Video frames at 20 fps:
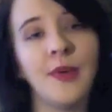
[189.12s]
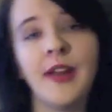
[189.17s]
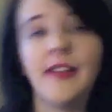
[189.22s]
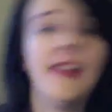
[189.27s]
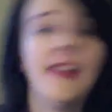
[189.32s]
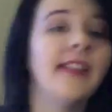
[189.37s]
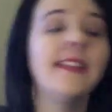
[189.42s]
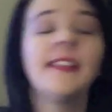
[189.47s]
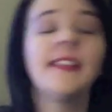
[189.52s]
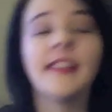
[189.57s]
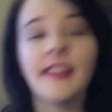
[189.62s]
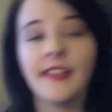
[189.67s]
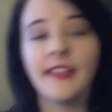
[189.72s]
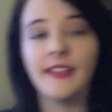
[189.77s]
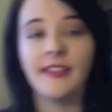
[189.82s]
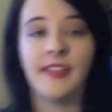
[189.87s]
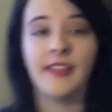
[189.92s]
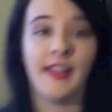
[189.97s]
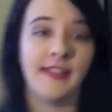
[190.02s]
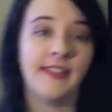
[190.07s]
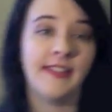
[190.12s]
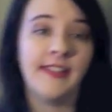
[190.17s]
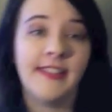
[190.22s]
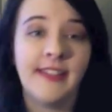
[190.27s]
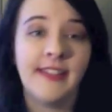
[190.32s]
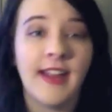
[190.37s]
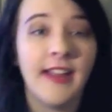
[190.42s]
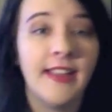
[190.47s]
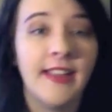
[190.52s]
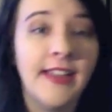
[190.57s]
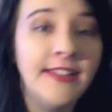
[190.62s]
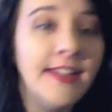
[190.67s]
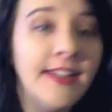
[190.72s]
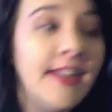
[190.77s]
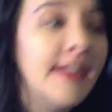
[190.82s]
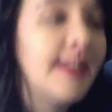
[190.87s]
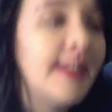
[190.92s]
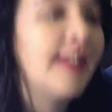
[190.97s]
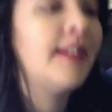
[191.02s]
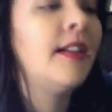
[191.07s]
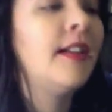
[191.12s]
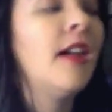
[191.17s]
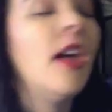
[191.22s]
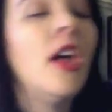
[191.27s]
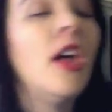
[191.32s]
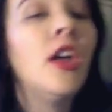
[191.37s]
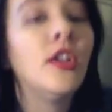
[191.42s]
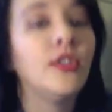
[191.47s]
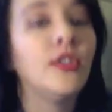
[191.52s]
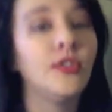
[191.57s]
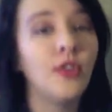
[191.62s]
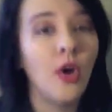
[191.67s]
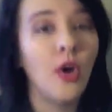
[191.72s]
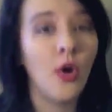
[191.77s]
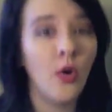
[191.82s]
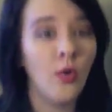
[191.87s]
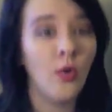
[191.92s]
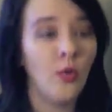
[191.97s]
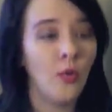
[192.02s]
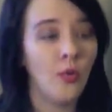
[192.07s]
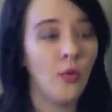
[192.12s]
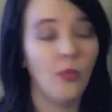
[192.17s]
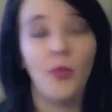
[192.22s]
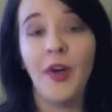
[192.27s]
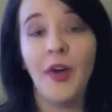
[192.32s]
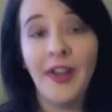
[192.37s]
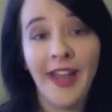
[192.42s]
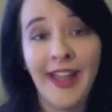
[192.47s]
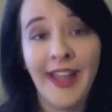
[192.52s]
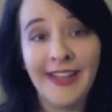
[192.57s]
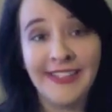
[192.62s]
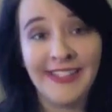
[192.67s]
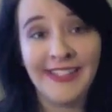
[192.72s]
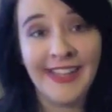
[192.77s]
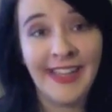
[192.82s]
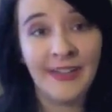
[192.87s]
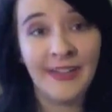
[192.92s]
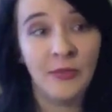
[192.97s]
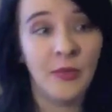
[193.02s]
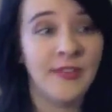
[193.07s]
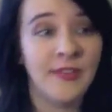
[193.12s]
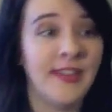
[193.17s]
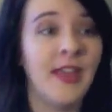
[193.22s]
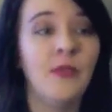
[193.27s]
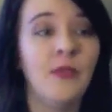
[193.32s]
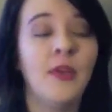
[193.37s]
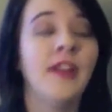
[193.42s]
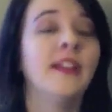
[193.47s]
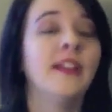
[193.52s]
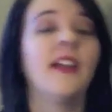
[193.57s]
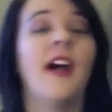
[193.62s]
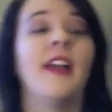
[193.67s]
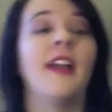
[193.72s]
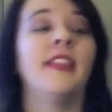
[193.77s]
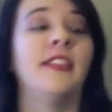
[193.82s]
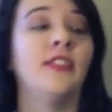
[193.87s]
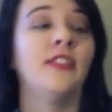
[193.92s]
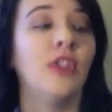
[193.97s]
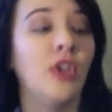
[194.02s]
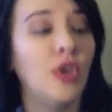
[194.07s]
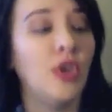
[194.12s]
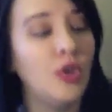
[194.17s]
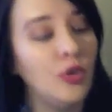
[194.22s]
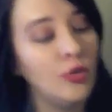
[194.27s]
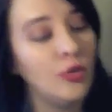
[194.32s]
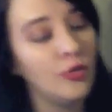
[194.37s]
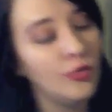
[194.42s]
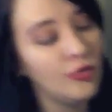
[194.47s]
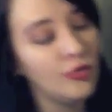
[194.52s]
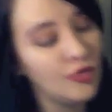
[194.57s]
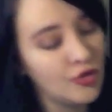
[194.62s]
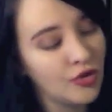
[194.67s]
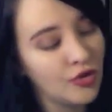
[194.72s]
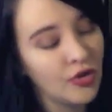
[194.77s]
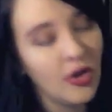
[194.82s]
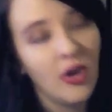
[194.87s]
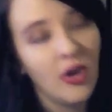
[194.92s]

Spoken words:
and that's the style I did it in. So what I did was I went and got this huge